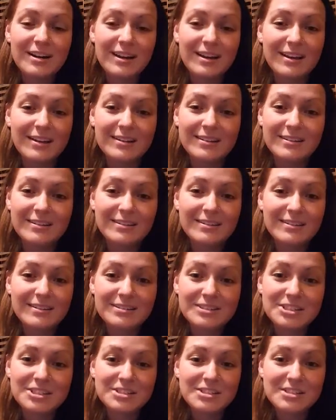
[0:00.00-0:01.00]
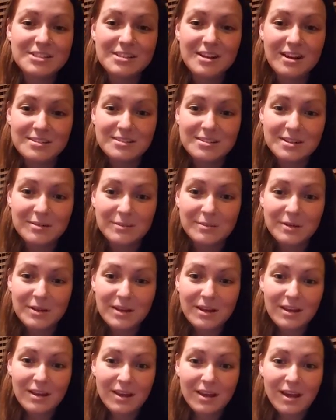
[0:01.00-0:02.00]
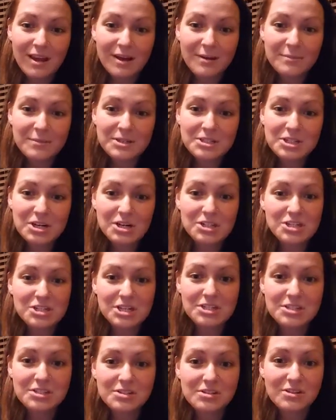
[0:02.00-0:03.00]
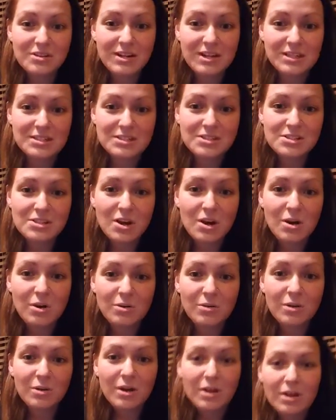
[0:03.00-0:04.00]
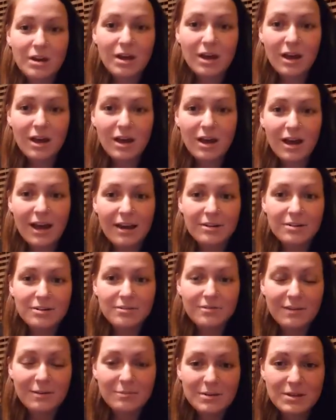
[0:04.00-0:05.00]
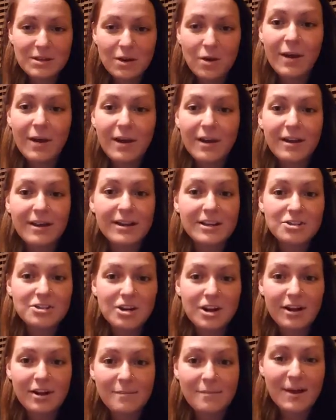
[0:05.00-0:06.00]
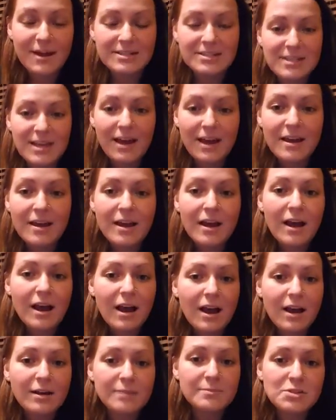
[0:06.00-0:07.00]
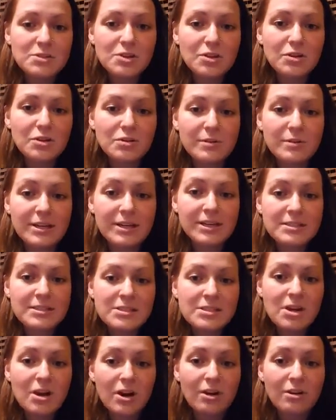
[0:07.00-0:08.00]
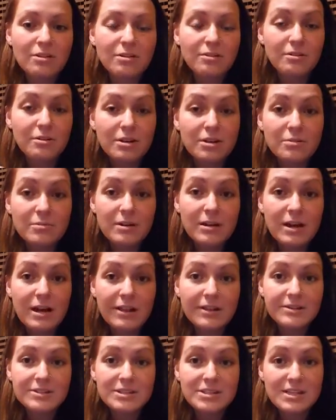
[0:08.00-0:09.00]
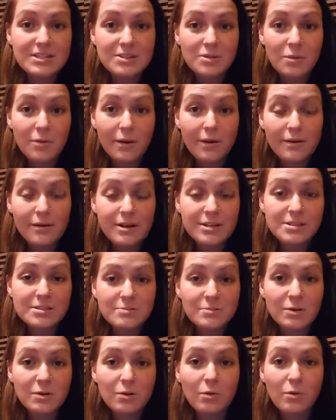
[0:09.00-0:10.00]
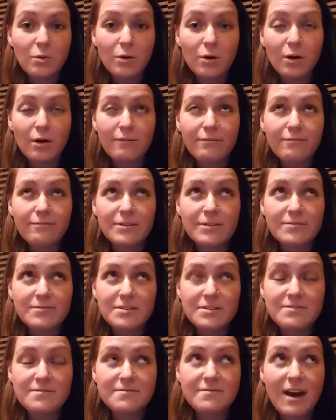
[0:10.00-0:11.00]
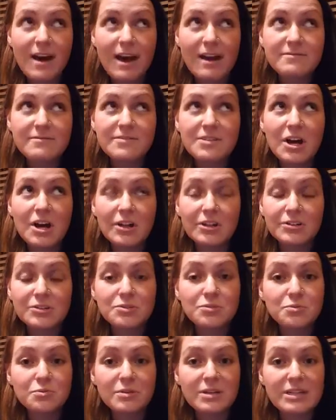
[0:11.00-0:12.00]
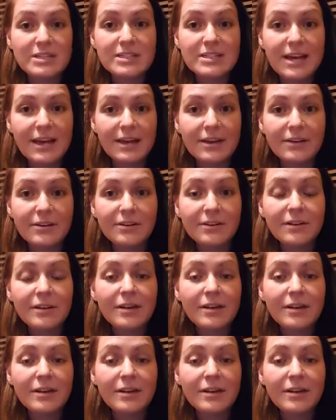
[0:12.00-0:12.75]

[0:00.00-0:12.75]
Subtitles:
and she's just awesome. How much are just greens? So, I don't know if oh, hang on, Andrea, I'll get back to that. So the greens are $33 as a loyal customer or $55 retail.